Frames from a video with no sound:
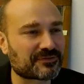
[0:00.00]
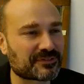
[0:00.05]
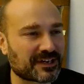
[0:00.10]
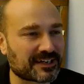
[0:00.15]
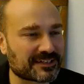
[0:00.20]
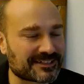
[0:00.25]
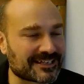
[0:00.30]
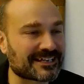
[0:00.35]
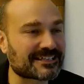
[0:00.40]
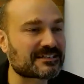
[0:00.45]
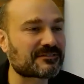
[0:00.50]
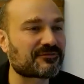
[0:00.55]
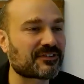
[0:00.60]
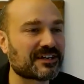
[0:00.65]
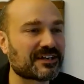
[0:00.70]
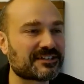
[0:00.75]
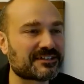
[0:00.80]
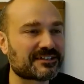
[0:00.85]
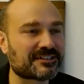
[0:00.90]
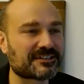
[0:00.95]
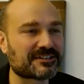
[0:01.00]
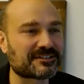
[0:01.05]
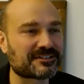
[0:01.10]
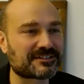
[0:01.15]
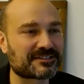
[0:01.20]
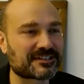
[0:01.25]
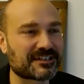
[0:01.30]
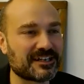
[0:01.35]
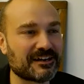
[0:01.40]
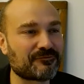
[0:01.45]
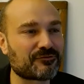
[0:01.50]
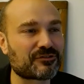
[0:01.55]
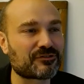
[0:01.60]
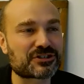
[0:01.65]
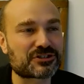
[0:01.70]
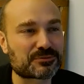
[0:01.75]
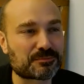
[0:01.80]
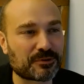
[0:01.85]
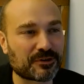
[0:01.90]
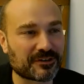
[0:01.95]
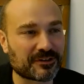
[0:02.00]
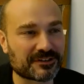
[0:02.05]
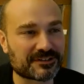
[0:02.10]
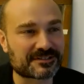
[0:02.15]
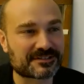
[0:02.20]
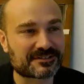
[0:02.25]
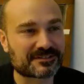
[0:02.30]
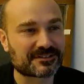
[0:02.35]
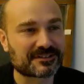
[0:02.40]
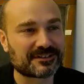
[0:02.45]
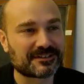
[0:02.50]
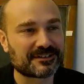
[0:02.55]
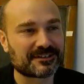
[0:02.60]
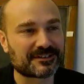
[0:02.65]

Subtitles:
identify the leverage points